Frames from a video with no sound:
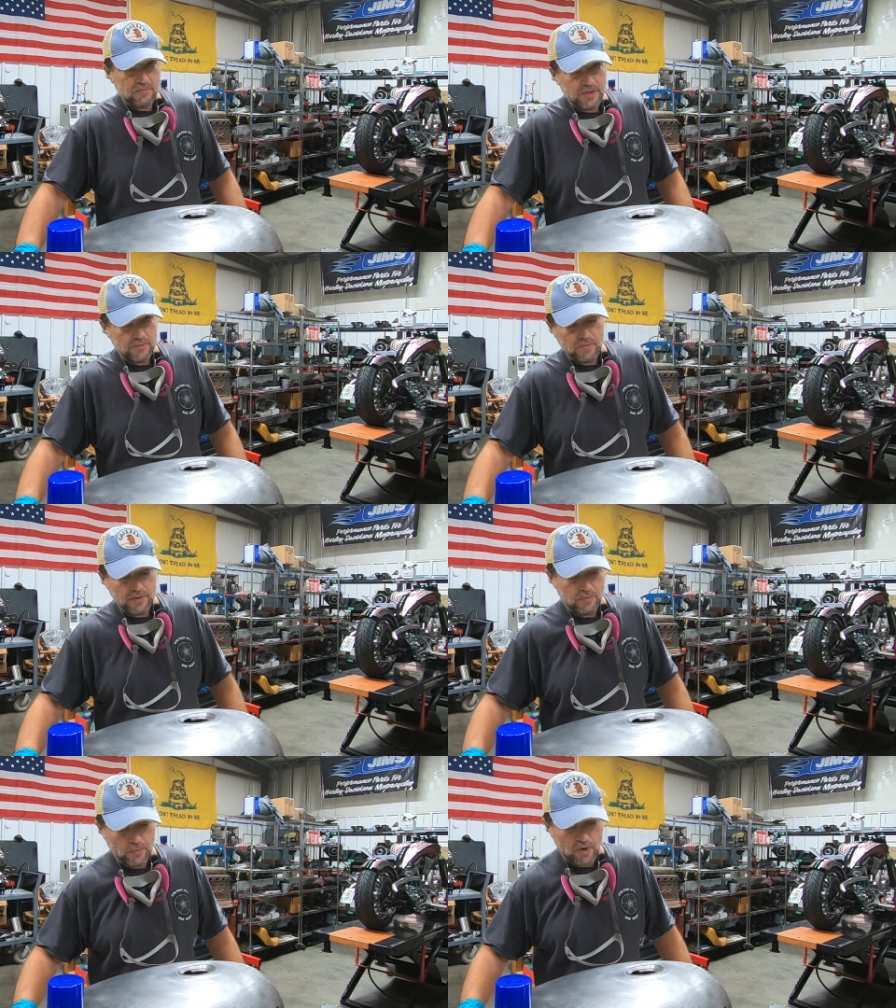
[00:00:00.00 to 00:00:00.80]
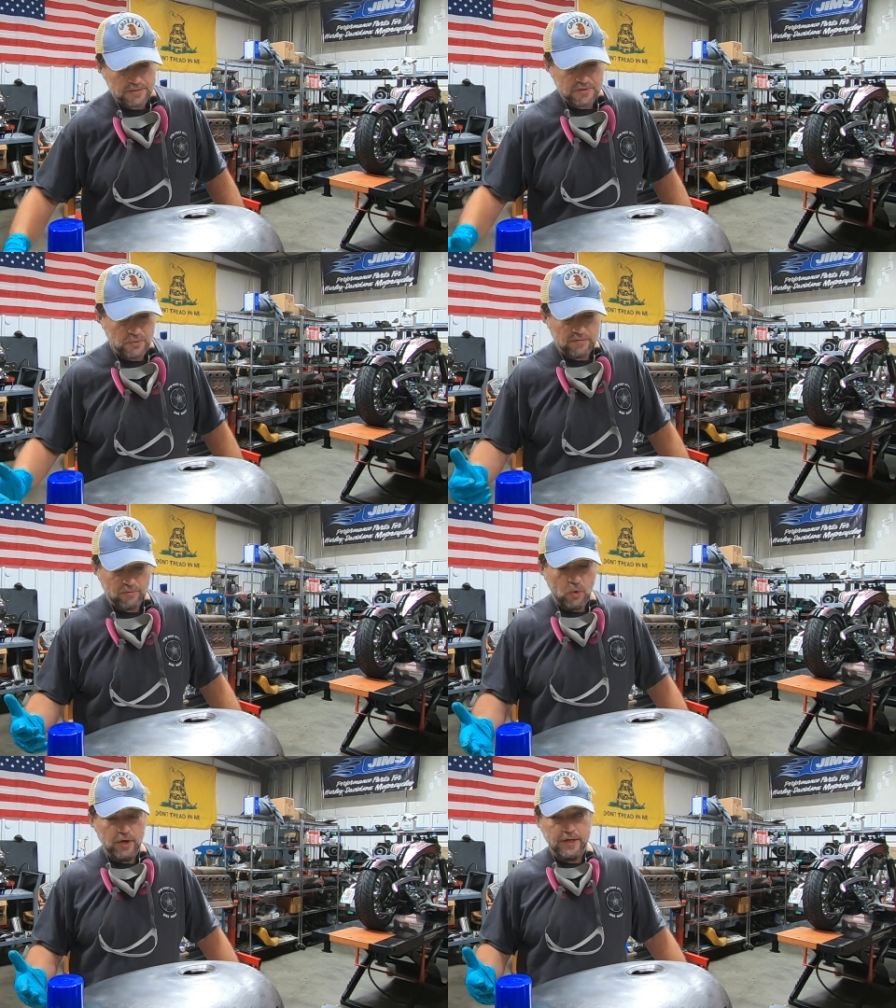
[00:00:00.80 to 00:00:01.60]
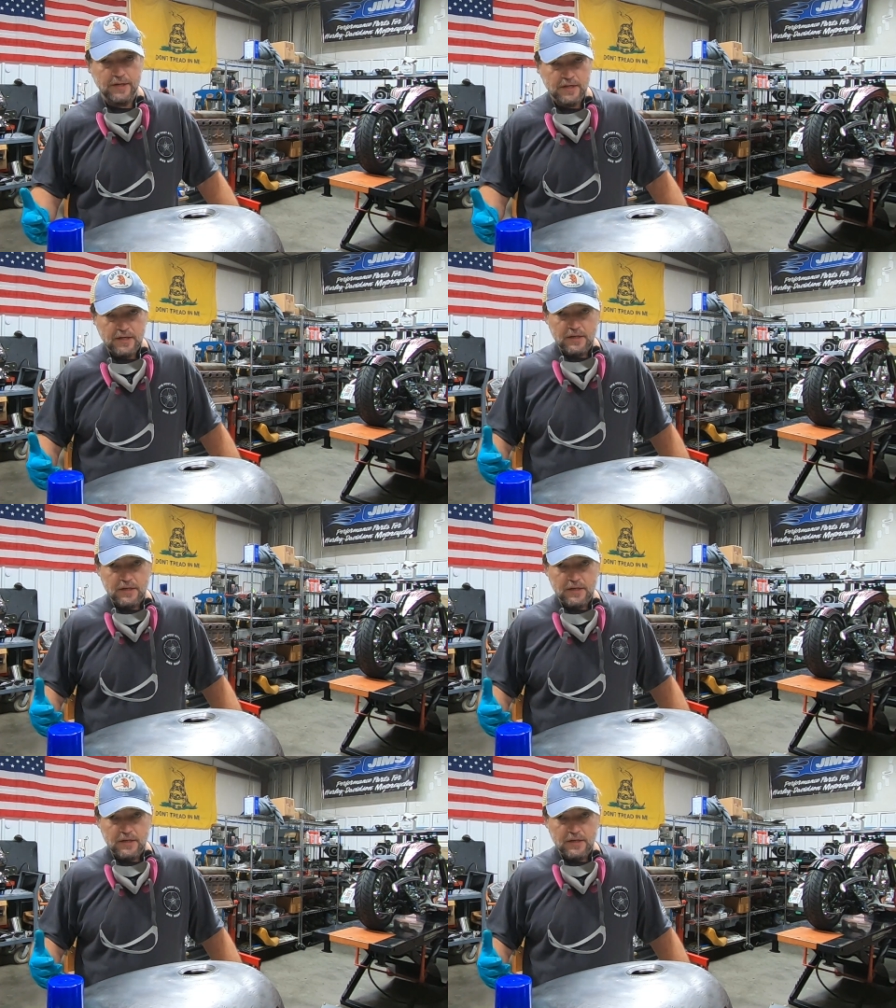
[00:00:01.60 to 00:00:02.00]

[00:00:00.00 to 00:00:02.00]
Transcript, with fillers: We, we, we want to avoid